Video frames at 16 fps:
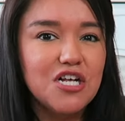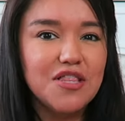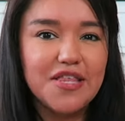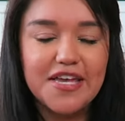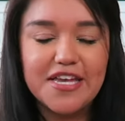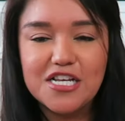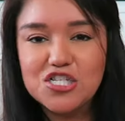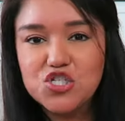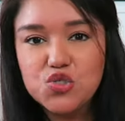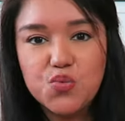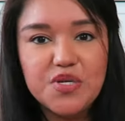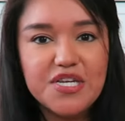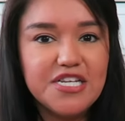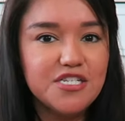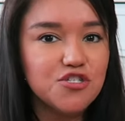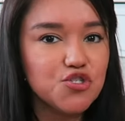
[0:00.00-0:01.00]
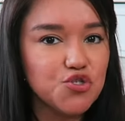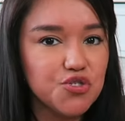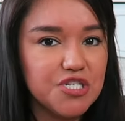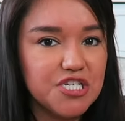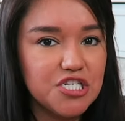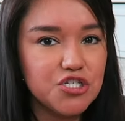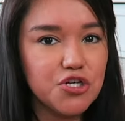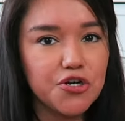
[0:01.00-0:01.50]
like sweet
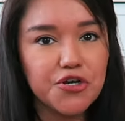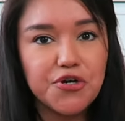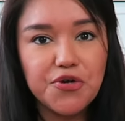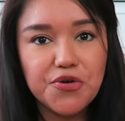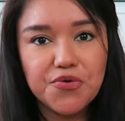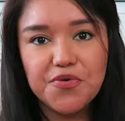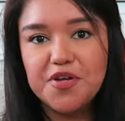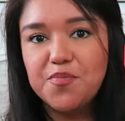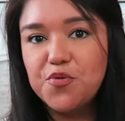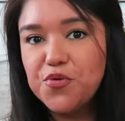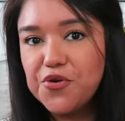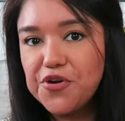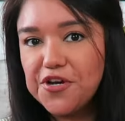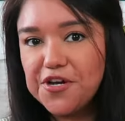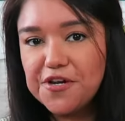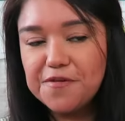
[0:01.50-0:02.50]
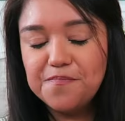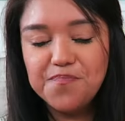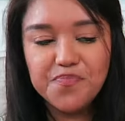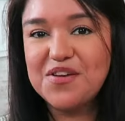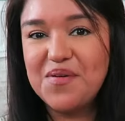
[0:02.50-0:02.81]
treat charcuterie board.